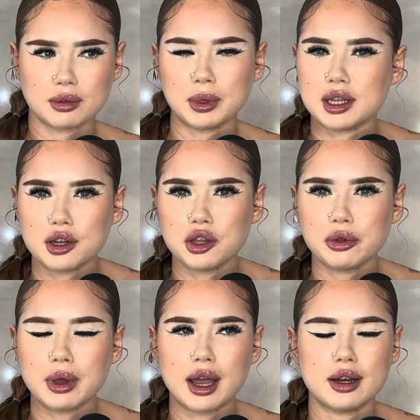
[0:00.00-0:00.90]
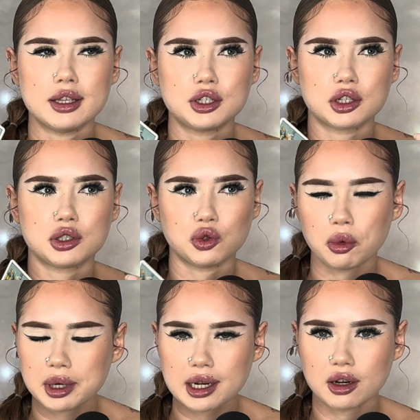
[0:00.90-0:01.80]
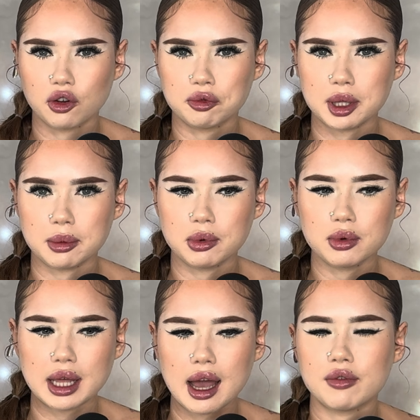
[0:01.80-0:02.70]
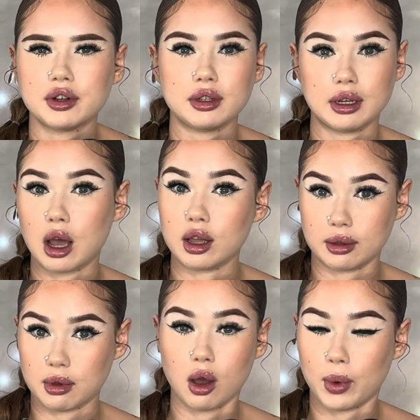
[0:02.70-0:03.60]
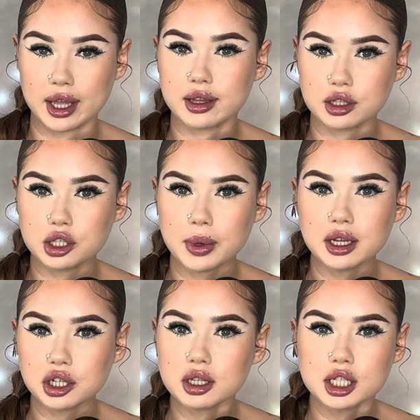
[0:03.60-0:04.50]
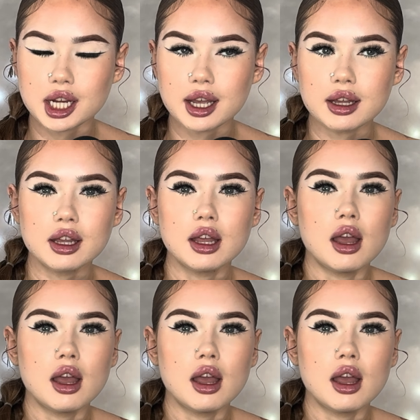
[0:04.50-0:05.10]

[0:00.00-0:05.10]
within you and is just dormant in a lot of people that haven't awakened to it just yet.